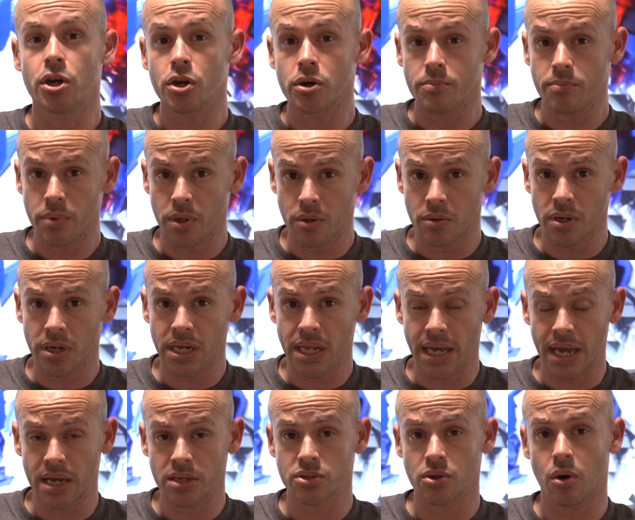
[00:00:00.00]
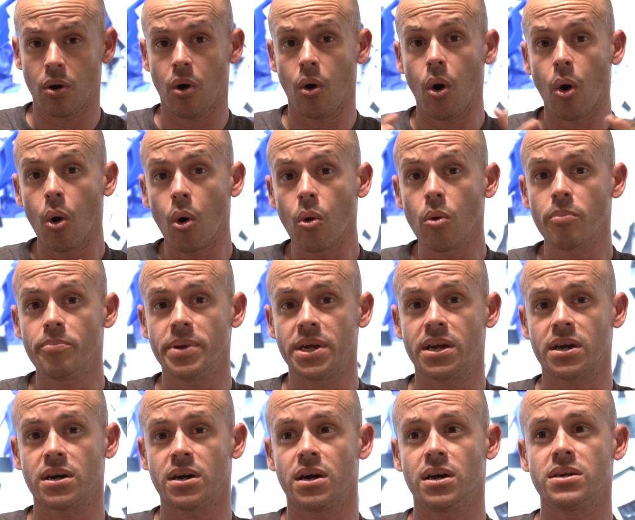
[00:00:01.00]
community as a whole
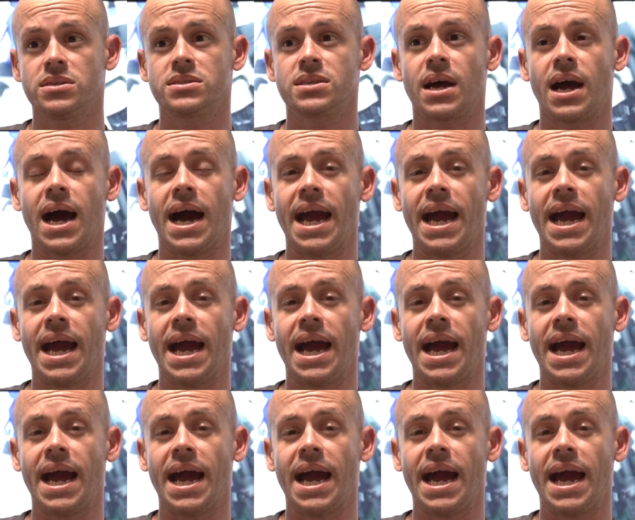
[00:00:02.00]
because